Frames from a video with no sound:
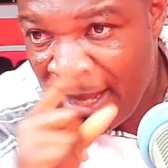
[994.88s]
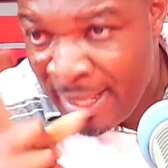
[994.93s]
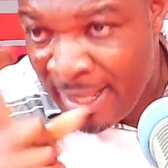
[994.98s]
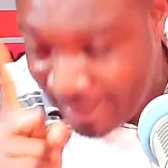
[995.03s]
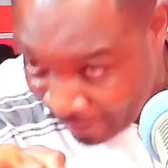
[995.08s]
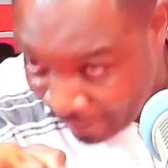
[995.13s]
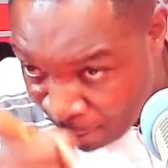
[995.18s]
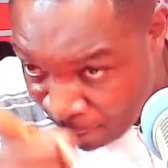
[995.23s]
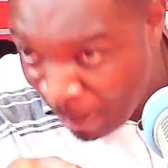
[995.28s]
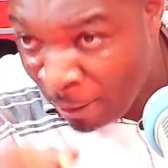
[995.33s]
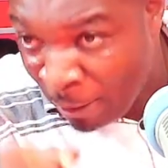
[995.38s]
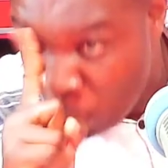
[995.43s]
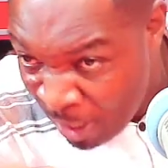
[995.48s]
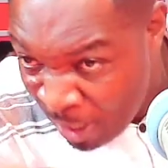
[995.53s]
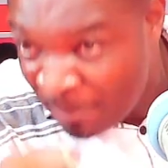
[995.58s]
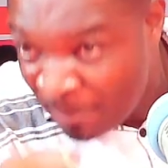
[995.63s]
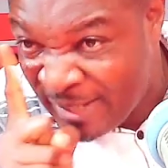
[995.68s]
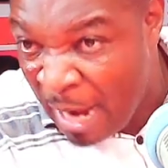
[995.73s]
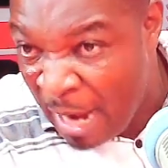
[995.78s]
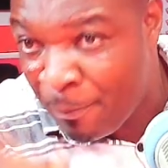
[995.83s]
3-1.
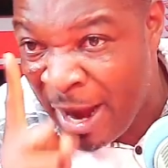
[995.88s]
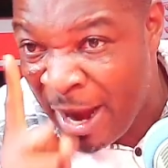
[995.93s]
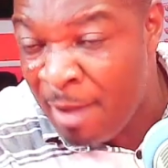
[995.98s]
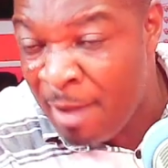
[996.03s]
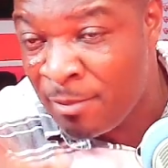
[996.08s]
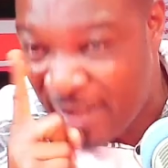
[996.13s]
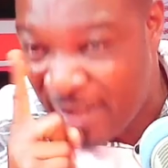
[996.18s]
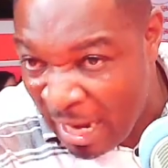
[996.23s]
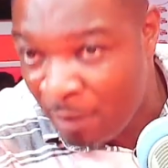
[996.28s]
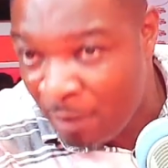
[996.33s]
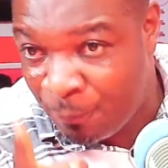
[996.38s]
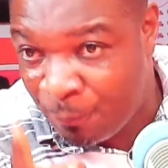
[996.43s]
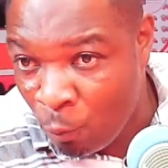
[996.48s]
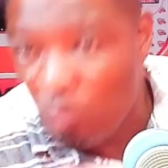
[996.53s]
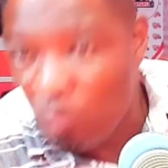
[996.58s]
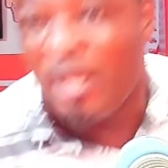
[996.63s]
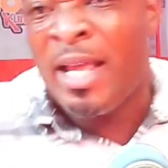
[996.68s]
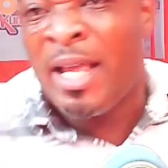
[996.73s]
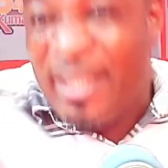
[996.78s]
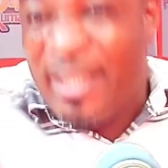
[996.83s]
Unim say Ibrahim Salifu.
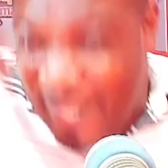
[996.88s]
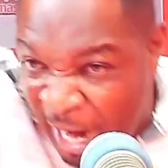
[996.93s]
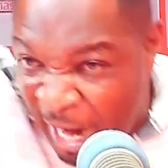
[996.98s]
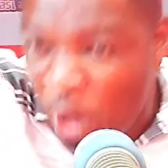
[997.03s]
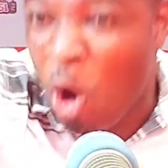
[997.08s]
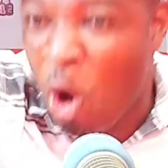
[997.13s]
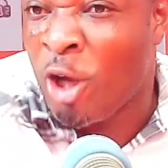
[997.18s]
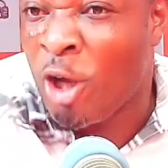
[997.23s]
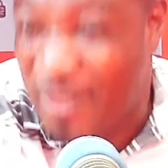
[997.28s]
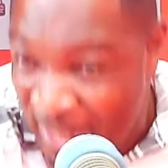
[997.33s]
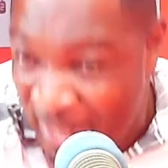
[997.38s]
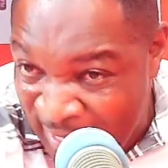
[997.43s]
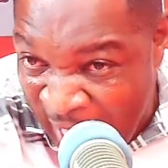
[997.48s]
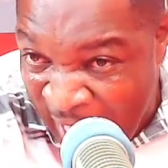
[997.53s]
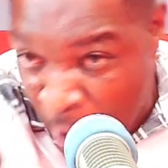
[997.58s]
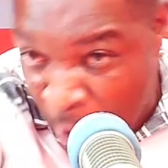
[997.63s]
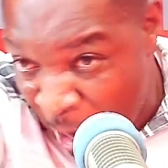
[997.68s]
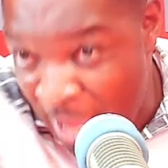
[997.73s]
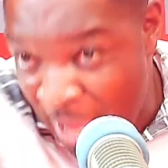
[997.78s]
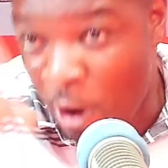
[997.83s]
3 goals in
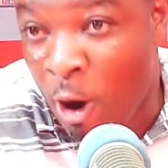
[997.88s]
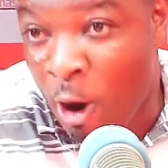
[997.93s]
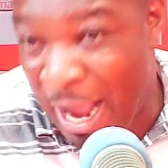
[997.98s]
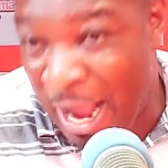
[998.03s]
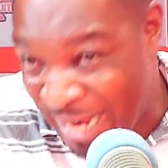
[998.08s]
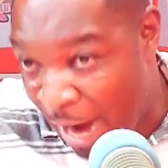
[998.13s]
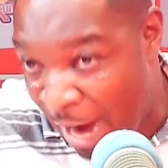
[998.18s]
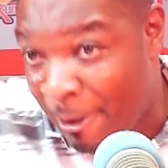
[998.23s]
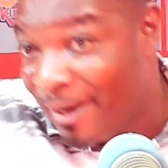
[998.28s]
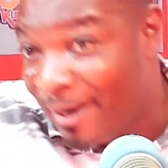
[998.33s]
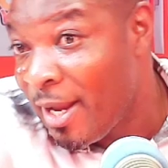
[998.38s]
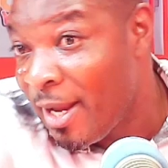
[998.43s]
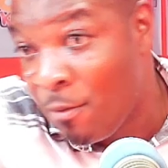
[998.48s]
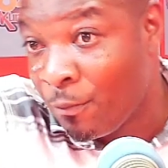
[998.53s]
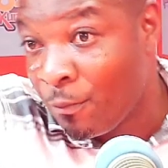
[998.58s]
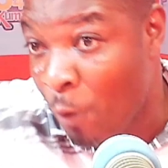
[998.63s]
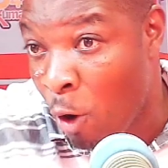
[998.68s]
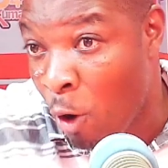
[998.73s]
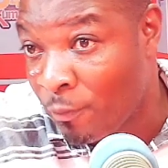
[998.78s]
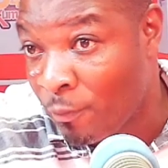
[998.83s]
now or directly
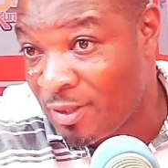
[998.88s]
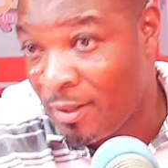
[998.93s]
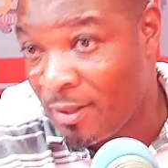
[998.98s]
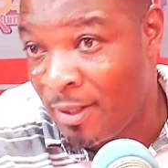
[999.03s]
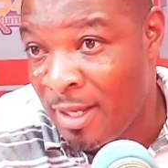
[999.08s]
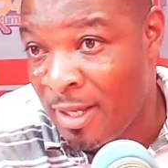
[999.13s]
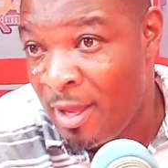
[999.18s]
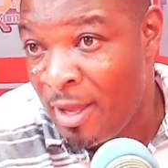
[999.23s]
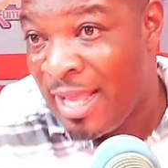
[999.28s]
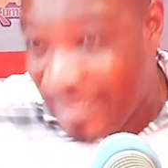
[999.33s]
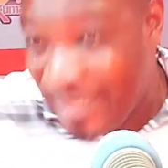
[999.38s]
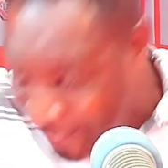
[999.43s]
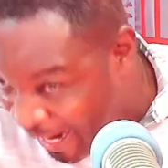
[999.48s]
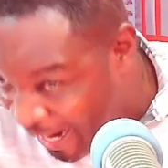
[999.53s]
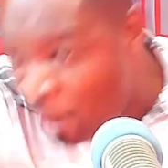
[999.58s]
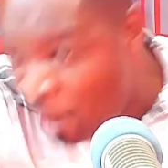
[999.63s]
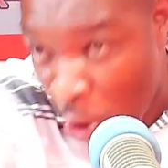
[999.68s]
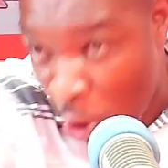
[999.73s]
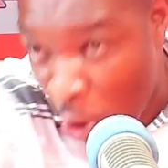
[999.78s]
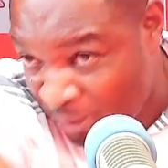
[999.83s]
involved. Go, sure. 3
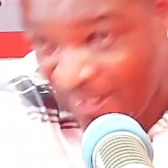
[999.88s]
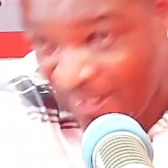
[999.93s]
goals